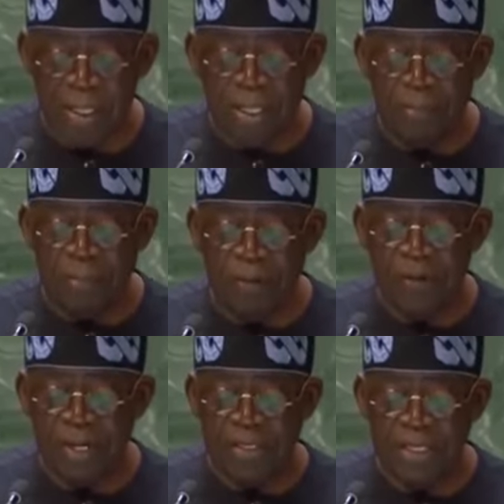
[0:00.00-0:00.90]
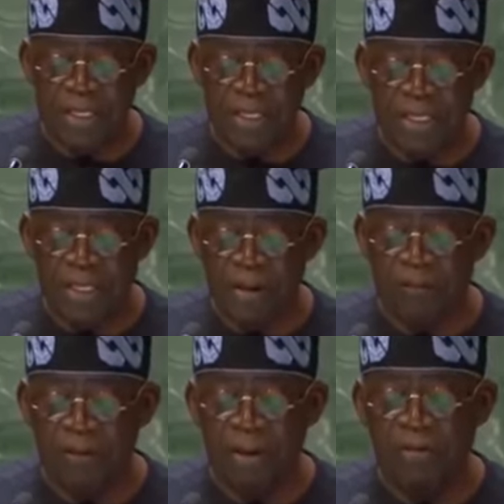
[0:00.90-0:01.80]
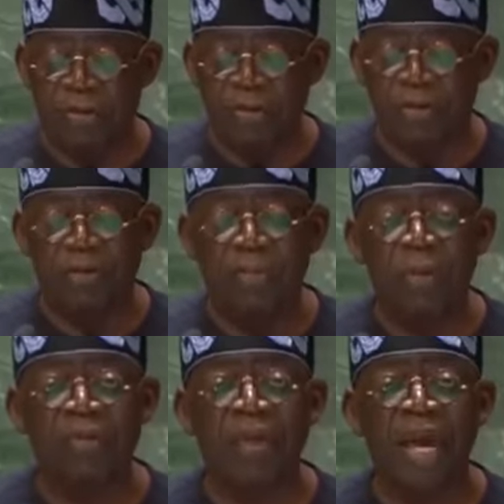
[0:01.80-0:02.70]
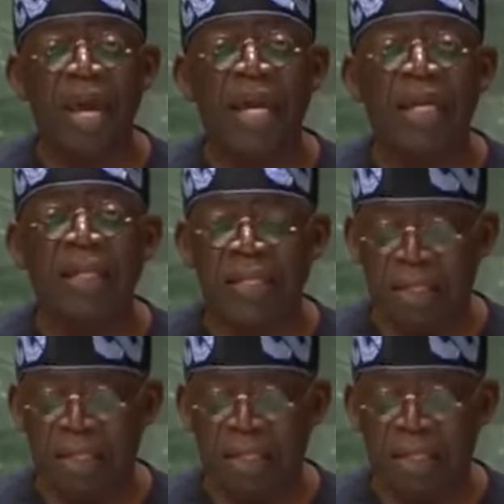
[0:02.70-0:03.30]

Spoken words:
the poverty of nations must end.